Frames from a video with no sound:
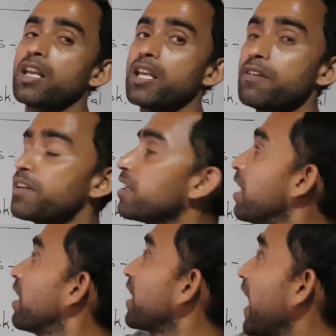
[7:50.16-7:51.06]

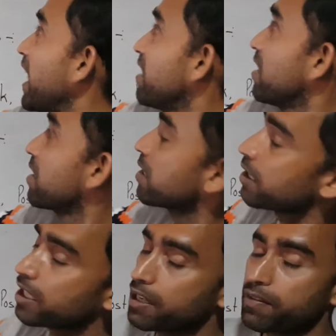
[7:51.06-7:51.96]
even the angels
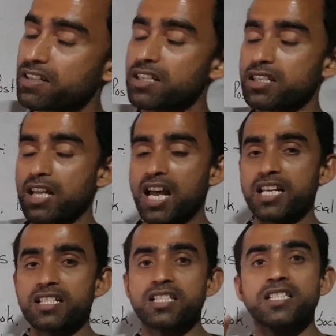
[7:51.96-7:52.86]
give us the
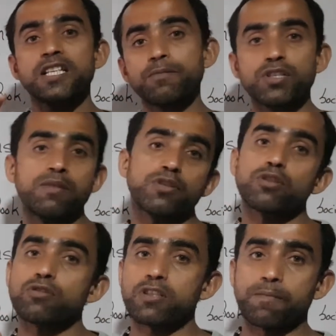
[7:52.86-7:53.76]
signs, symptoms
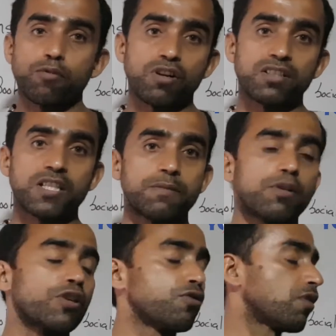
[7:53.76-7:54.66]
to support us
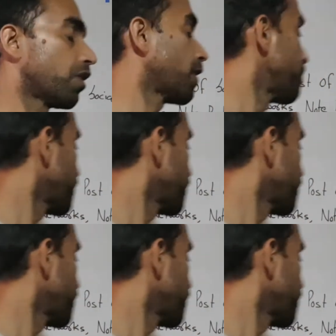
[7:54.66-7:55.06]
spiritually